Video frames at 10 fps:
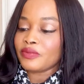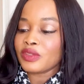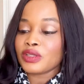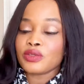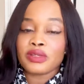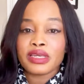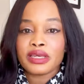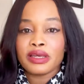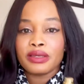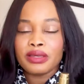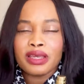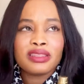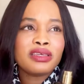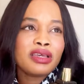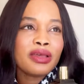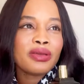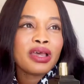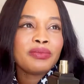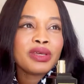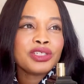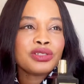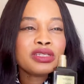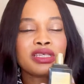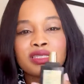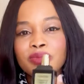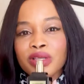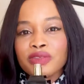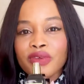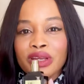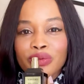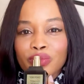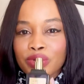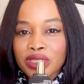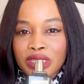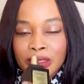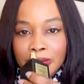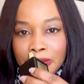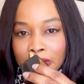So like I think I had mentioned, it smells very woody.